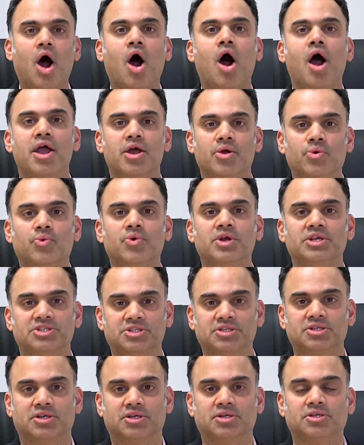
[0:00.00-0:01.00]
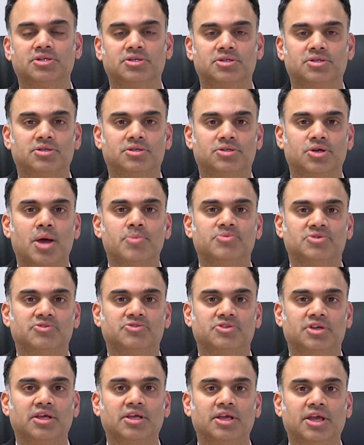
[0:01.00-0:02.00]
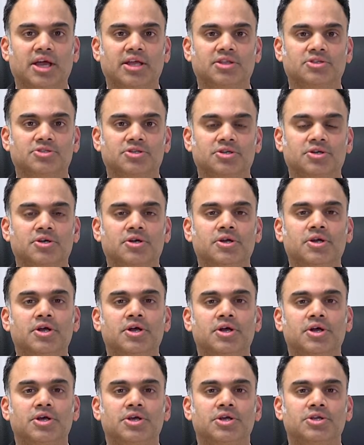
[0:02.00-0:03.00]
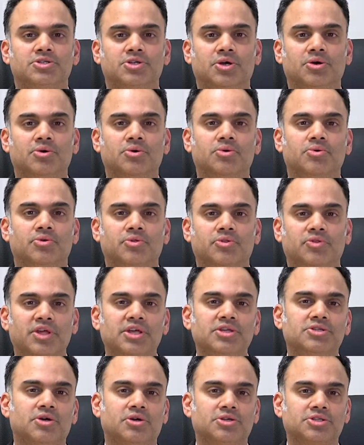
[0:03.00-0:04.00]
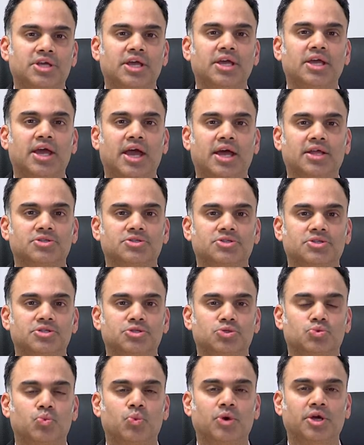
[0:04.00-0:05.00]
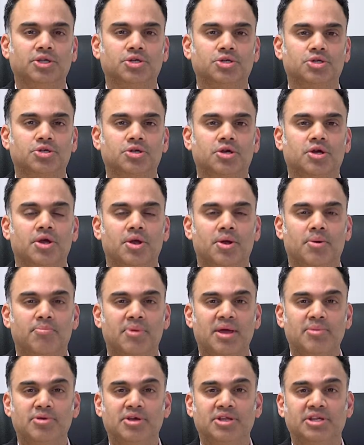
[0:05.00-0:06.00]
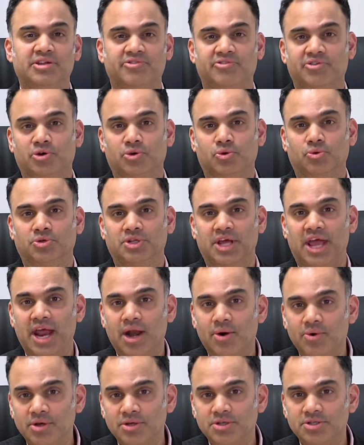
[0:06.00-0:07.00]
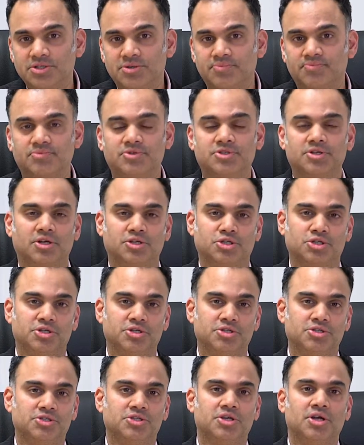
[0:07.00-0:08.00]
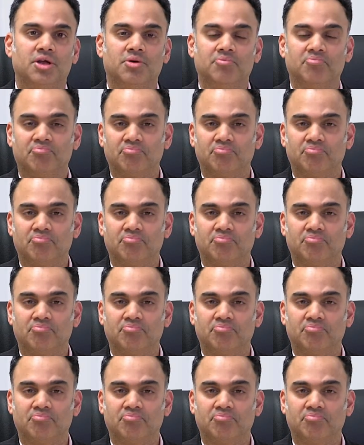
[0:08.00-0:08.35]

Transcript: higher risk types of skin cancer. So these are skin cancers which may be in difficult areas, such as